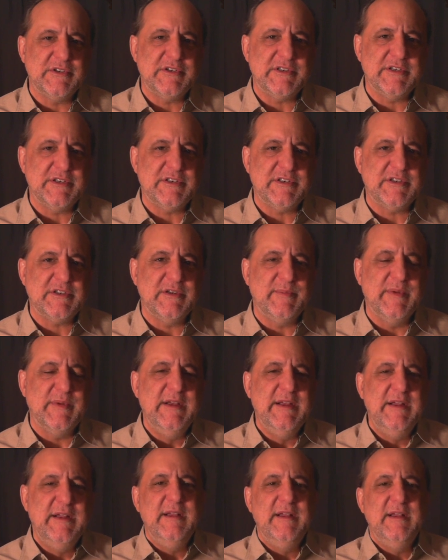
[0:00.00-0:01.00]
system,
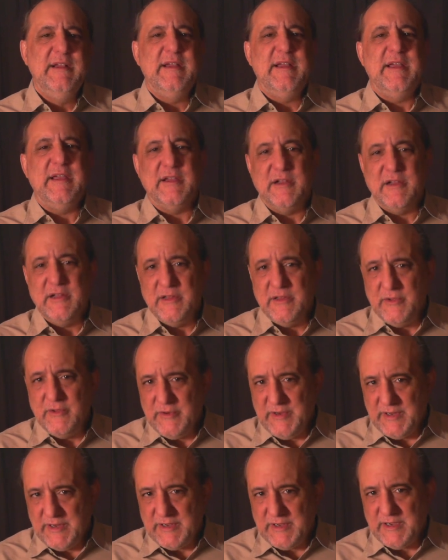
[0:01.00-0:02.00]

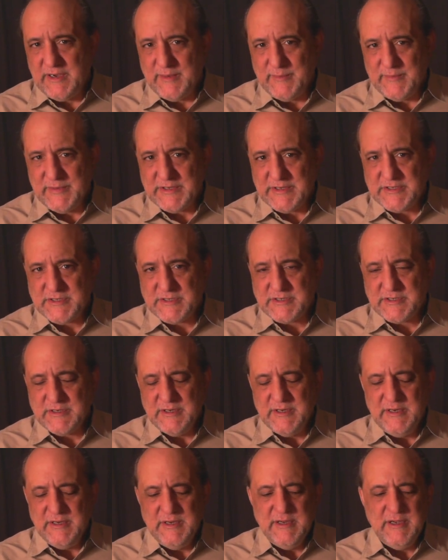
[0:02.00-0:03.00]
including comets.
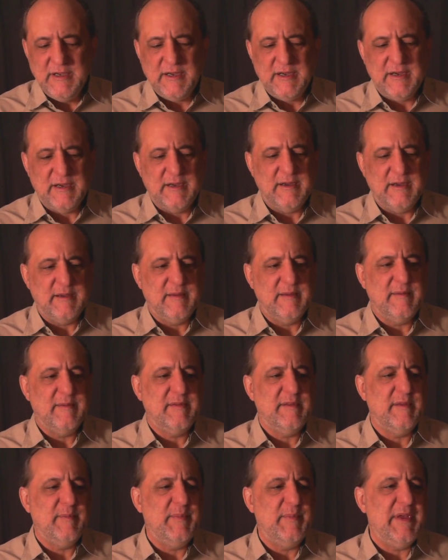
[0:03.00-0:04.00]

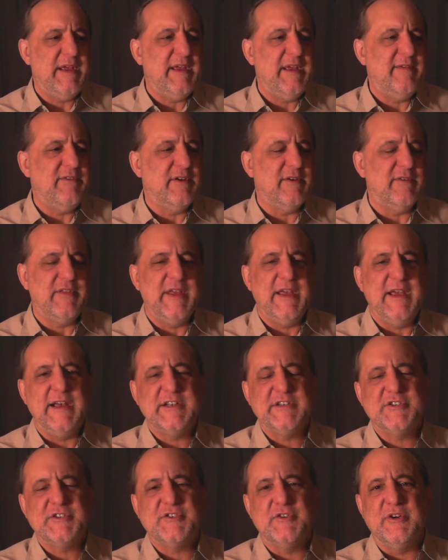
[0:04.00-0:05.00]
The behavior of the
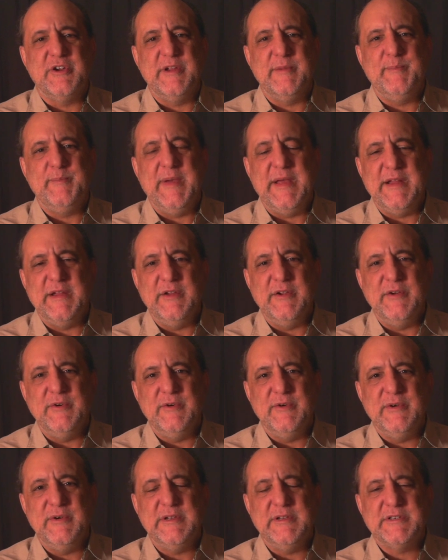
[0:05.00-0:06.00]
asteroid
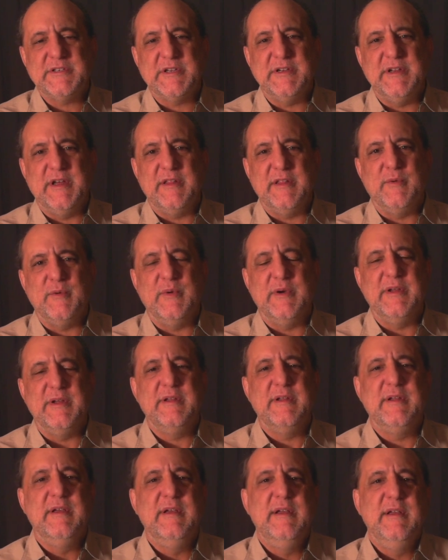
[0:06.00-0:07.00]
Bennu is another
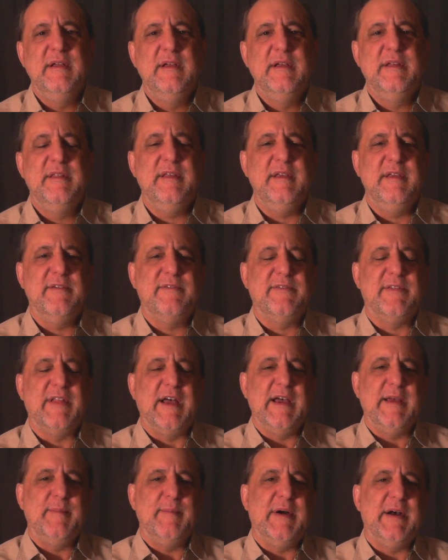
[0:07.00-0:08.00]
one. The
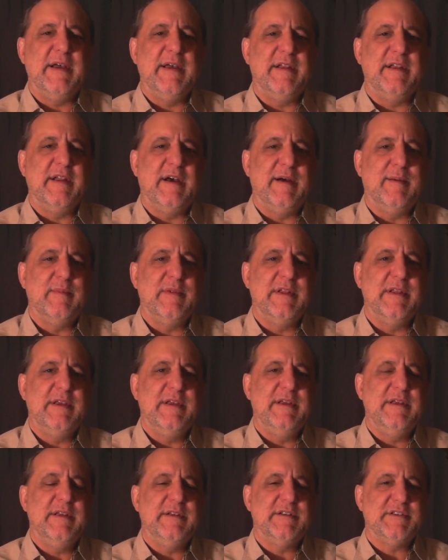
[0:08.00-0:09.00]
flyby
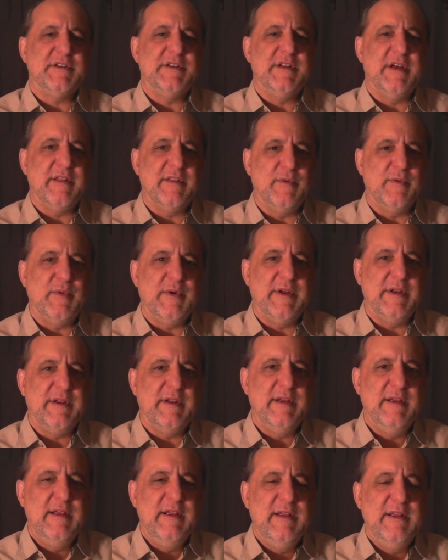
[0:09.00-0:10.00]
anomaly is another
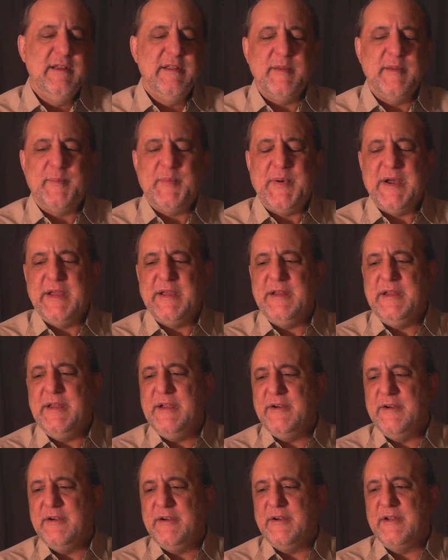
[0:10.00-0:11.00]
one. The
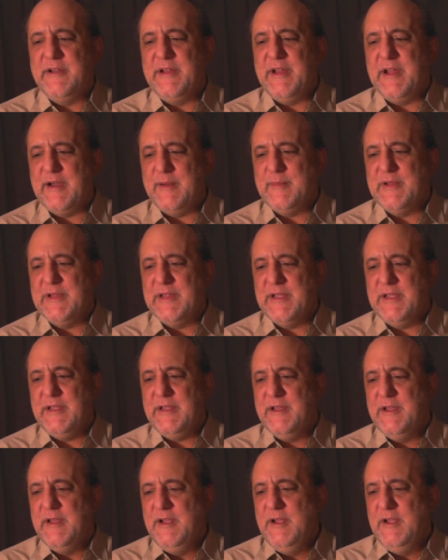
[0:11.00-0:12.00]
Pioneer
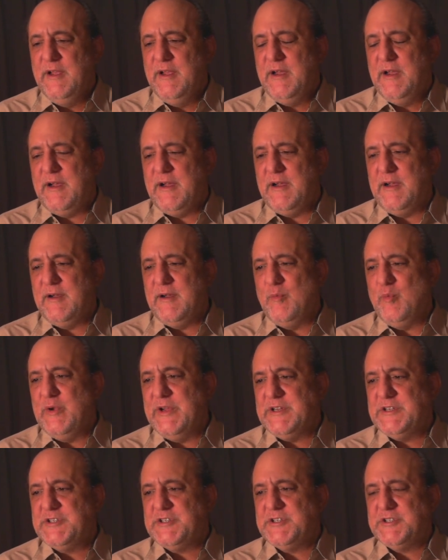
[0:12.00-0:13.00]
anomaly,
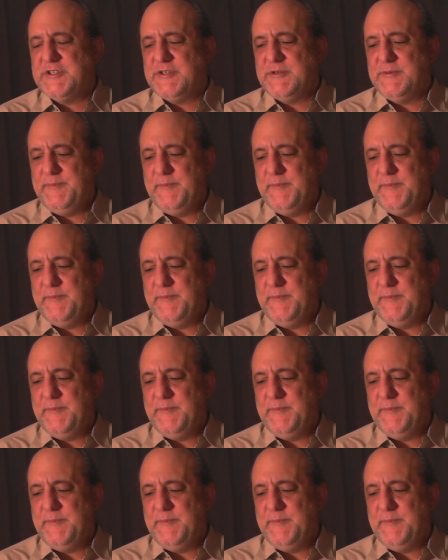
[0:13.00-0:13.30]
which